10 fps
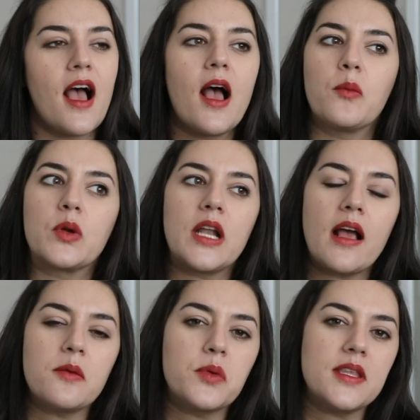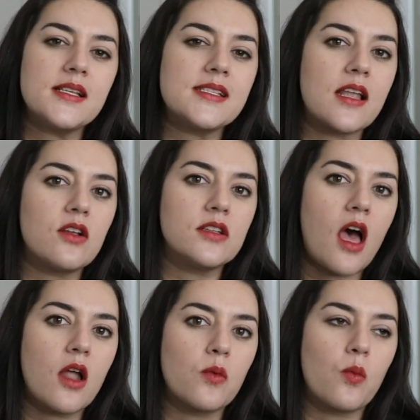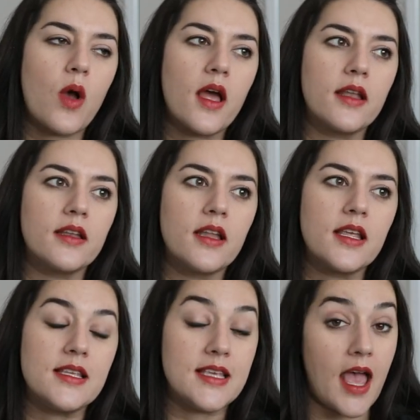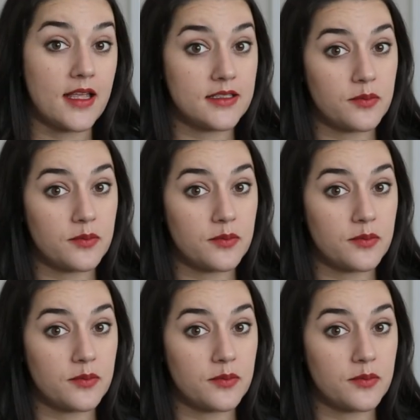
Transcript: We're not completely settled on one yet,